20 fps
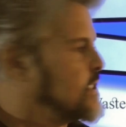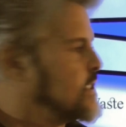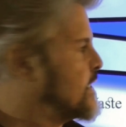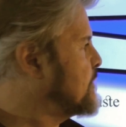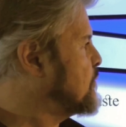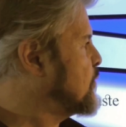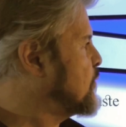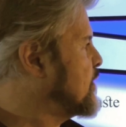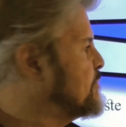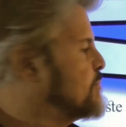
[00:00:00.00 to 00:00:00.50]

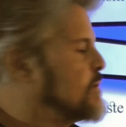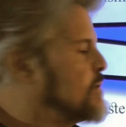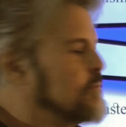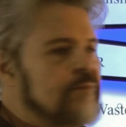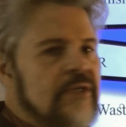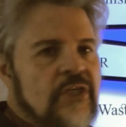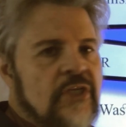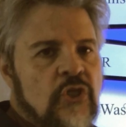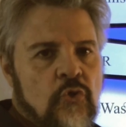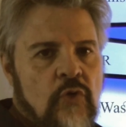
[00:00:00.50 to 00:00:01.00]
him. We've been
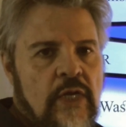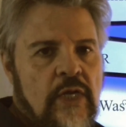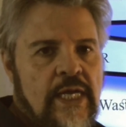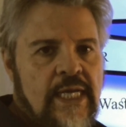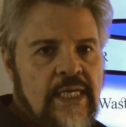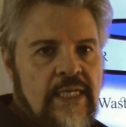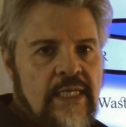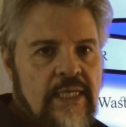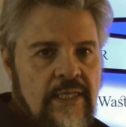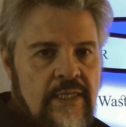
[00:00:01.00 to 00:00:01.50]

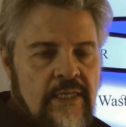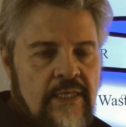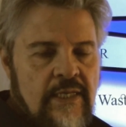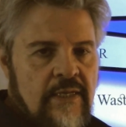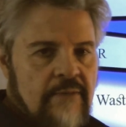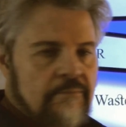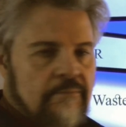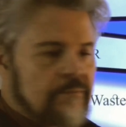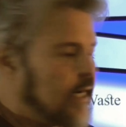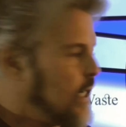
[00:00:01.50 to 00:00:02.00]
betrayed
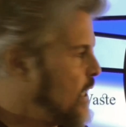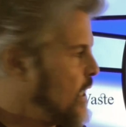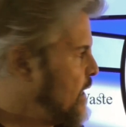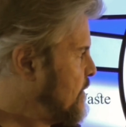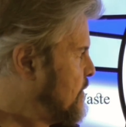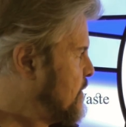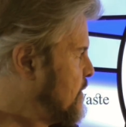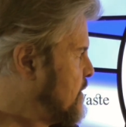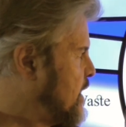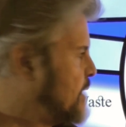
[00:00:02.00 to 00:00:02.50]
by
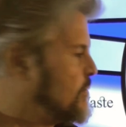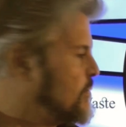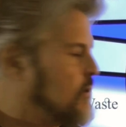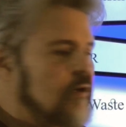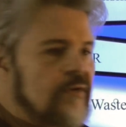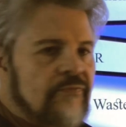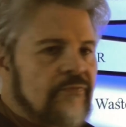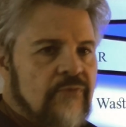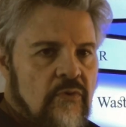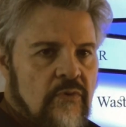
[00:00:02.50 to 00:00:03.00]
the
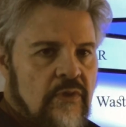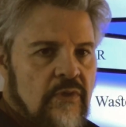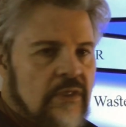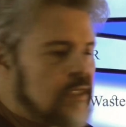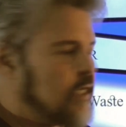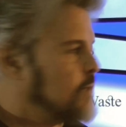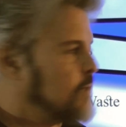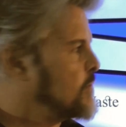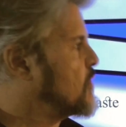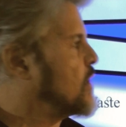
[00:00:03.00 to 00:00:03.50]
Democrat. If you were a
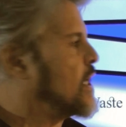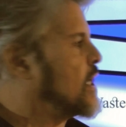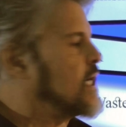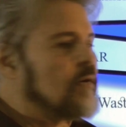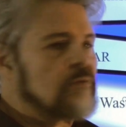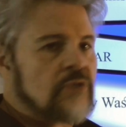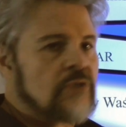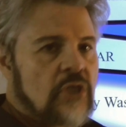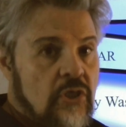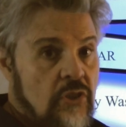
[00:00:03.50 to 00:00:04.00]
Democrat, and I
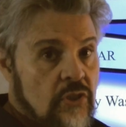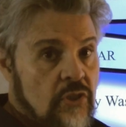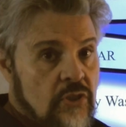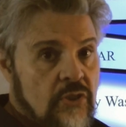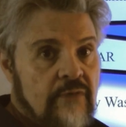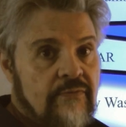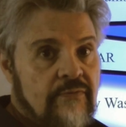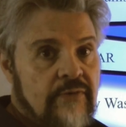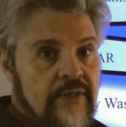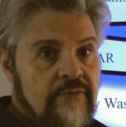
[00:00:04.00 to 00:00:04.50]
was a
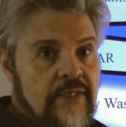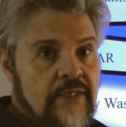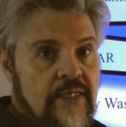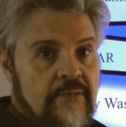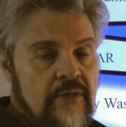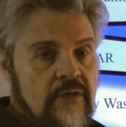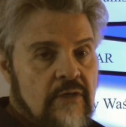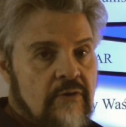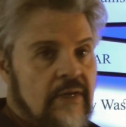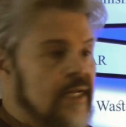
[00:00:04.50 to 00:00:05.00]
conservative
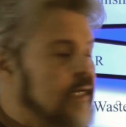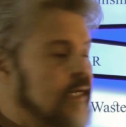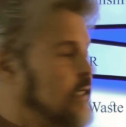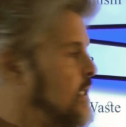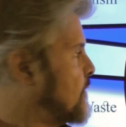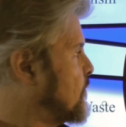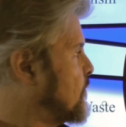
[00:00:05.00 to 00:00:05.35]
Democrat at